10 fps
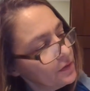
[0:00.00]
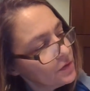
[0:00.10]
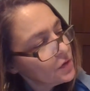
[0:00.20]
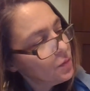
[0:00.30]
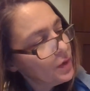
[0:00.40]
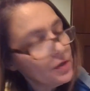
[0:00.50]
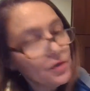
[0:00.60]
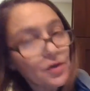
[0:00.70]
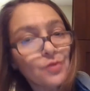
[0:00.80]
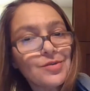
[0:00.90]
So when
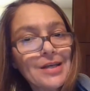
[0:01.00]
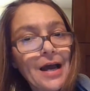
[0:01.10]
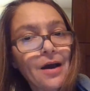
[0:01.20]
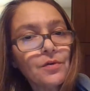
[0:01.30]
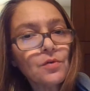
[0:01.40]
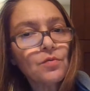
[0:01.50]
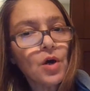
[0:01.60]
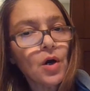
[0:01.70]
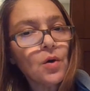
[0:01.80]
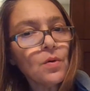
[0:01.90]
you go down a
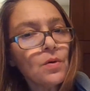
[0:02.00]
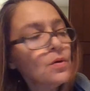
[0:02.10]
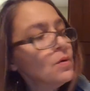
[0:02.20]
row,